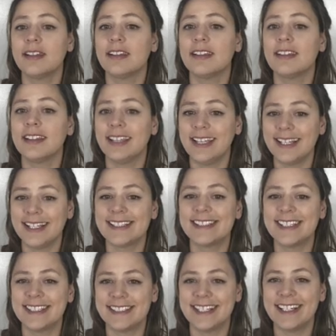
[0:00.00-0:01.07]
Yes,
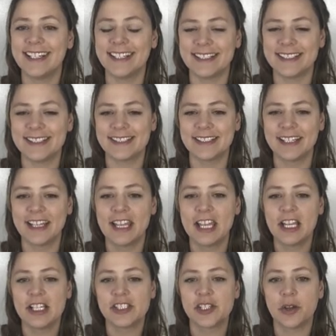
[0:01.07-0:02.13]
it does.
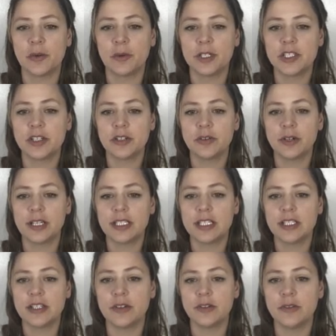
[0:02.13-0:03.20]
So what you're going to
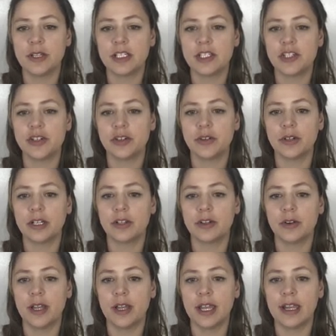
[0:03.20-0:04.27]
do is you're going to go
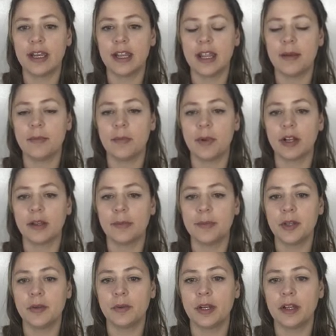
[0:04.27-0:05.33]
ahead and mark up
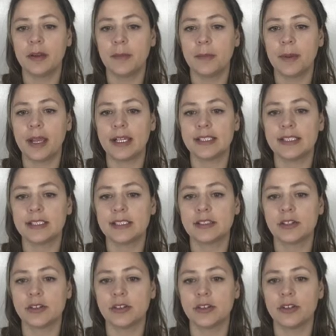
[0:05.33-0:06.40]
your word by
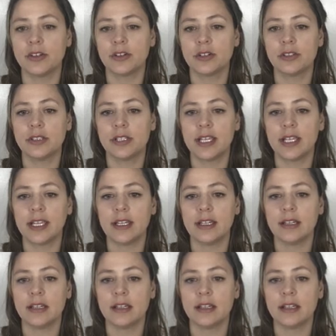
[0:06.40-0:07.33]
circling